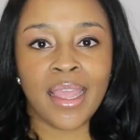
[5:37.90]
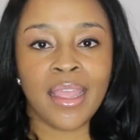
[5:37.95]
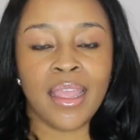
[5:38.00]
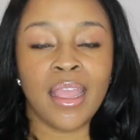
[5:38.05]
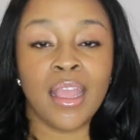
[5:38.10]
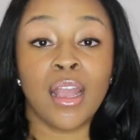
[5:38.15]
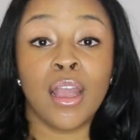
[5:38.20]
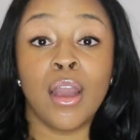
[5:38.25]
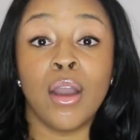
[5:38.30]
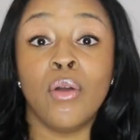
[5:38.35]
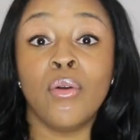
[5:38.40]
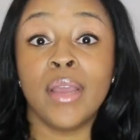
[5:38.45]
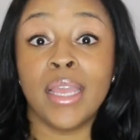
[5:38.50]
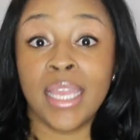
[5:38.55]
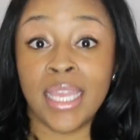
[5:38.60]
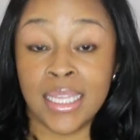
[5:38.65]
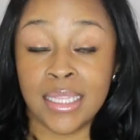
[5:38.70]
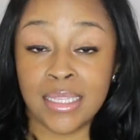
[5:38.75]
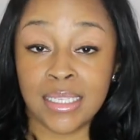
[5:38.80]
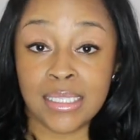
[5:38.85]
And go
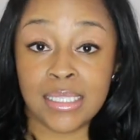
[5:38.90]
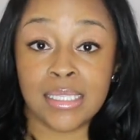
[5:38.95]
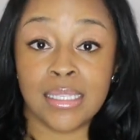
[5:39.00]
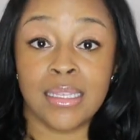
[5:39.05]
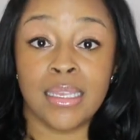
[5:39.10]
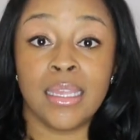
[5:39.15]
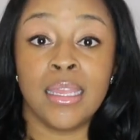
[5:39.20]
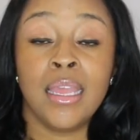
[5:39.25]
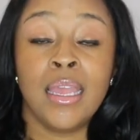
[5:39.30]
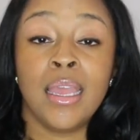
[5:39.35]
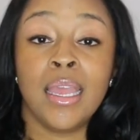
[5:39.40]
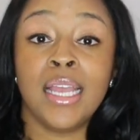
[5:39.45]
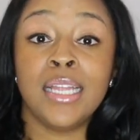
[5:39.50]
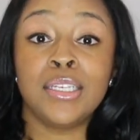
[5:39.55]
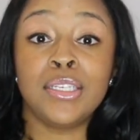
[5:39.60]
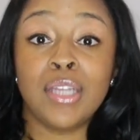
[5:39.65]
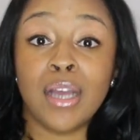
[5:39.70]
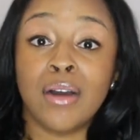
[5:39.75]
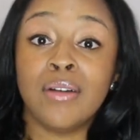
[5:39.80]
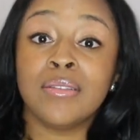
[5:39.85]
endlessly,
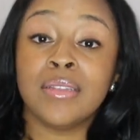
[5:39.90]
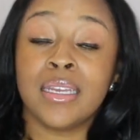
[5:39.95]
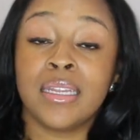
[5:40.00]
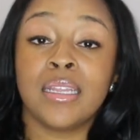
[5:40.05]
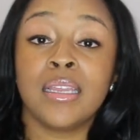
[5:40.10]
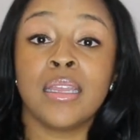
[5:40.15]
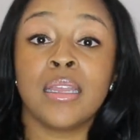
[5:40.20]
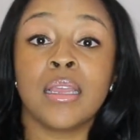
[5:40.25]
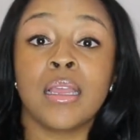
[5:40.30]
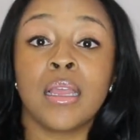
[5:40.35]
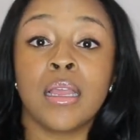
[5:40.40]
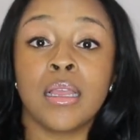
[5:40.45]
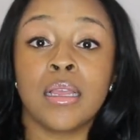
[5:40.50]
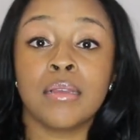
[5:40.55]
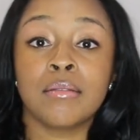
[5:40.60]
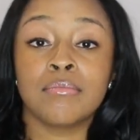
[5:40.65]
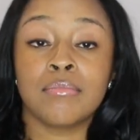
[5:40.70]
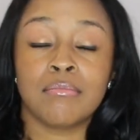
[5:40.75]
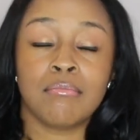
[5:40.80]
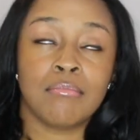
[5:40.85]
and don't let it